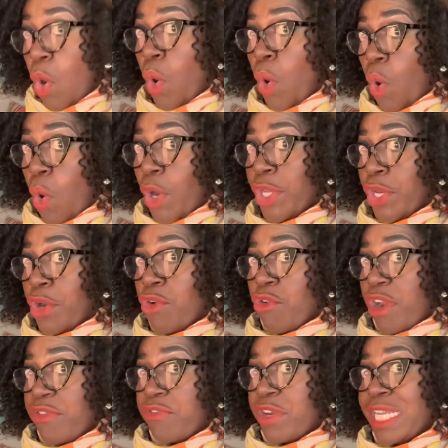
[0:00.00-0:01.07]
or your
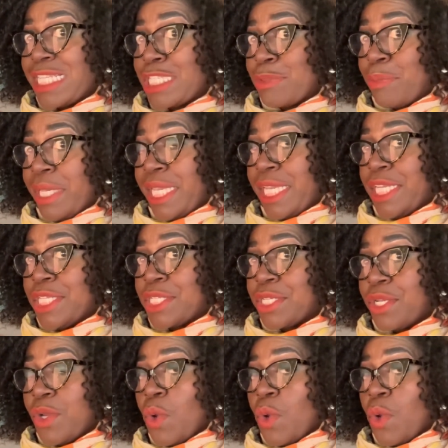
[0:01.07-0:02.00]
reference page.